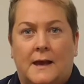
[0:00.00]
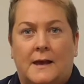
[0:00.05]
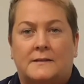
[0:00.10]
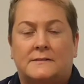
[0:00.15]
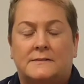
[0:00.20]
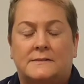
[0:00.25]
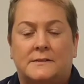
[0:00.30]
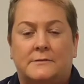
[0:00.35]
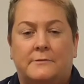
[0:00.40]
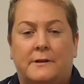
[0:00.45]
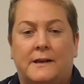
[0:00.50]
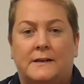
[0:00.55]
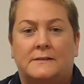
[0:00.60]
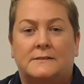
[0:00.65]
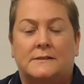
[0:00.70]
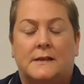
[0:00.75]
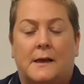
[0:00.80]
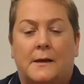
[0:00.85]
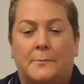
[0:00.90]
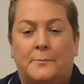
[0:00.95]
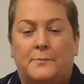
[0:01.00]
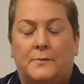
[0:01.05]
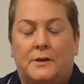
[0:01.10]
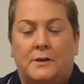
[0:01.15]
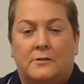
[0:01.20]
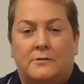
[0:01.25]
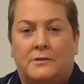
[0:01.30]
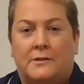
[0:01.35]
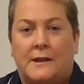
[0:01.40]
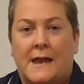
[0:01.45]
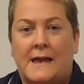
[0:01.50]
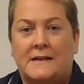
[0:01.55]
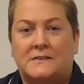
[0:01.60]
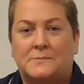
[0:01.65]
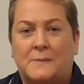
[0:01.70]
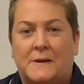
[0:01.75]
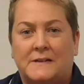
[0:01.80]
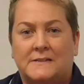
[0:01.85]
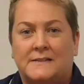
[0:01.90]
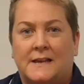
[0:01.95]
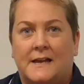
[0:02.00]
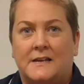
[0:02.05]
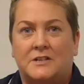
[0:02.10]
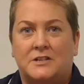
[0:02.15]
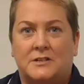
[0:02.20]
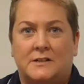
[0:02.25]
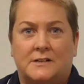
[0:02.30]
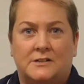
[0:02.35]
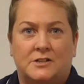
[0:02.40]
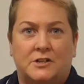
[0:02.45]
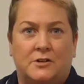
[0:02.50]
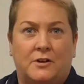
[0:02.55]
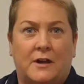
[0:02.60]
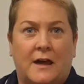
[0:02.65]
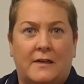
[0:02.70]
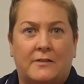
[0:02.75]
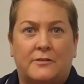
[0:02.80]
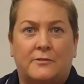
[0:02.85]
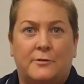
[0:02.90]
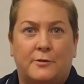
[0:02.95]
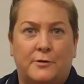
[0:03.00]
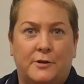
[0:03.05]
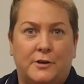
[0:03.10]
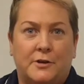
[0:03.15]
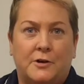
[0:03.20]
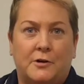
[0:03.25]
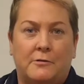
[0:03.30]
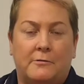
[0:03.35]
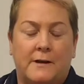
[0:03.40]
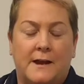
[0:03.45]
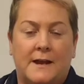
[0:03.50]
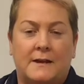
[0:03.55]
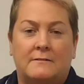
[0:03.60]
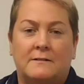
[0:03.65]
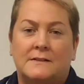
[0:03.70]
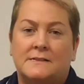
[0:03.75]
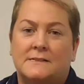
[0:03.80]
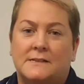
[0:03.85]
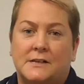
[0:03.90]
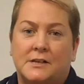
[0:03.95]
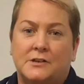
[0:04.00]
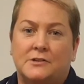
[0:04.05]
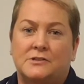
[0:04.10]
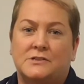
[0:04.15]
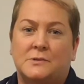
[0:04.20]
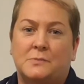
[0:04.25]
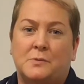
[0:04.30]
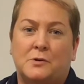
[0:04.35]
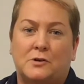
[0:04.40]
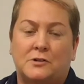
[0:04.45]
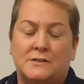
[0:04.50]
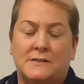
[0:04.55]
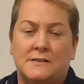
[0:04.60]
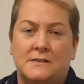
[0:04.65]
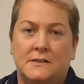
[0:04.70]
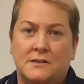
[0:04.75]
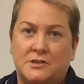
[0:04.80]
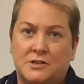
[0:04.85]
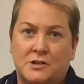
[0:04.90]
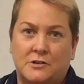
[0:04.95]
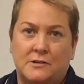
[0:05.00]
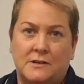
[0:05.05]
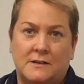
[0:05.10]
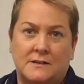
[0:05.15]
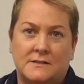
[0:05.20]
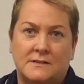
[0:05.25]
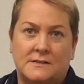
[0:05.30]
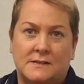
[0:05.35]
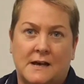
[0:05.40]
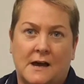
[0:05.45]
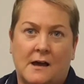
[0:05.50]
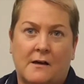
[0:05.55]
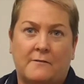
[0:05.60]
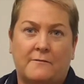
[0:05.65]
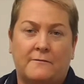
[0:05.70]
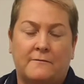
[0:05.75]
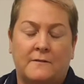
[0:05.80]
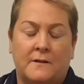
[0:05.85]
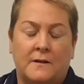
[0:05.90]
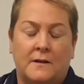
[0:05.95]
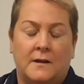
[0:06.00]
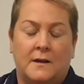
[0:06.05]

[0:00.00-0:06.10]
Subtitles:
Yes, there is. The expectation as you get through your career is that you're supporting the junior staff,